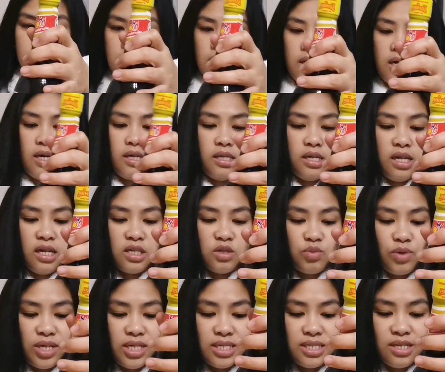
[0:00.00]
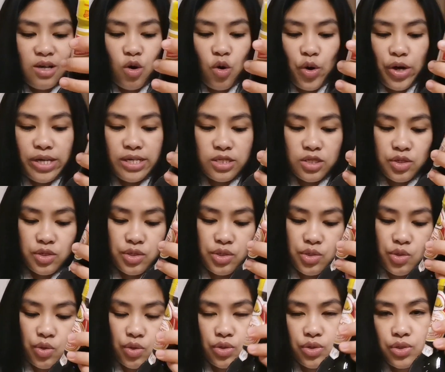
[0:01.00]
Uh, the next one is the oyster
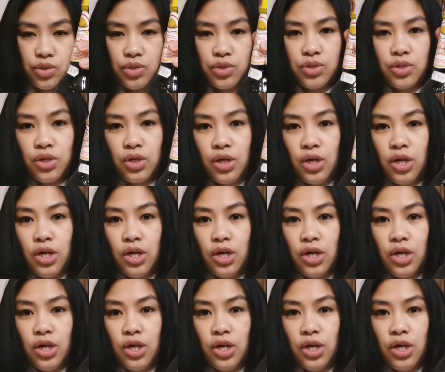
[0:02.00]
sauce.